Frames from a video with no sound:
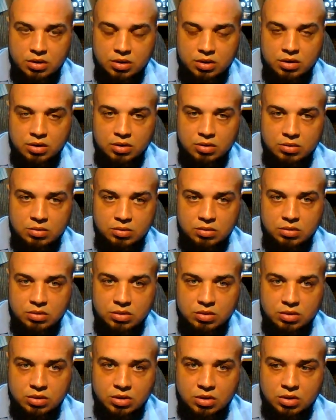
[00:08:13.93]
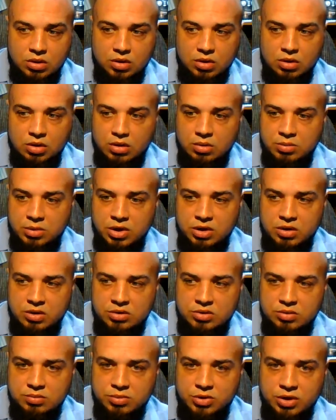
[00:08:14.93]
you know, I mean,
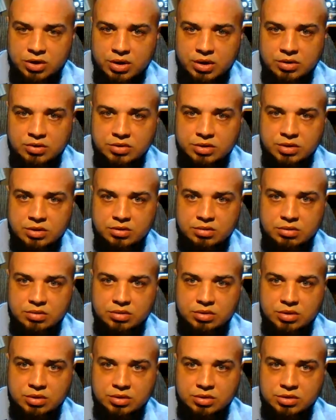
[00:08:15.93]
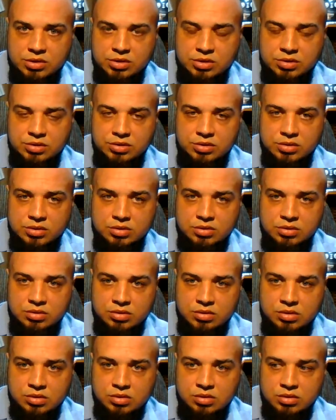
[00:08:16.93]
there's some things that that just
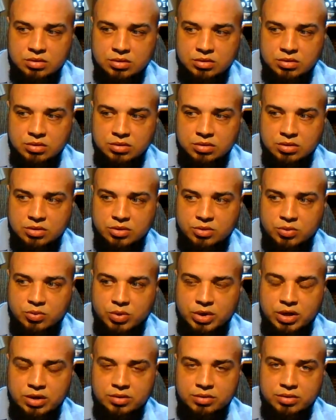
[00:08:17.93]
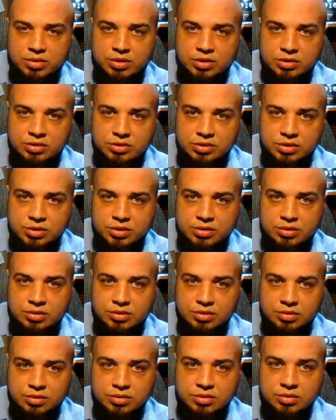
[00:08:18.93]
we have to
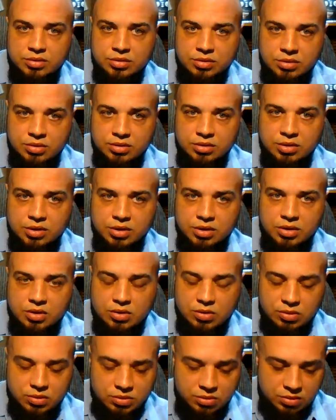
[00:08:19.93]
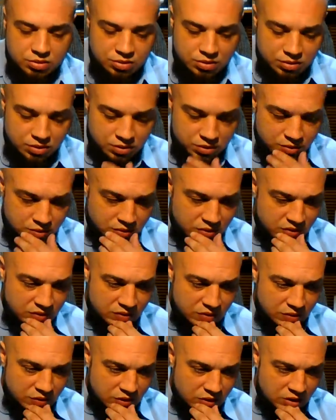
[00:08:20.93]
consider, you know,
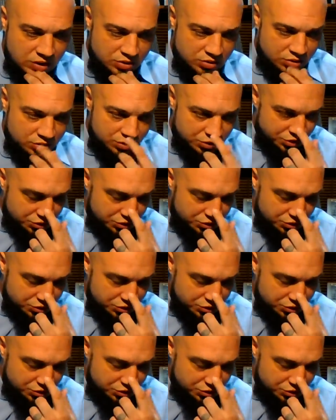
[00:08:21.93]
as the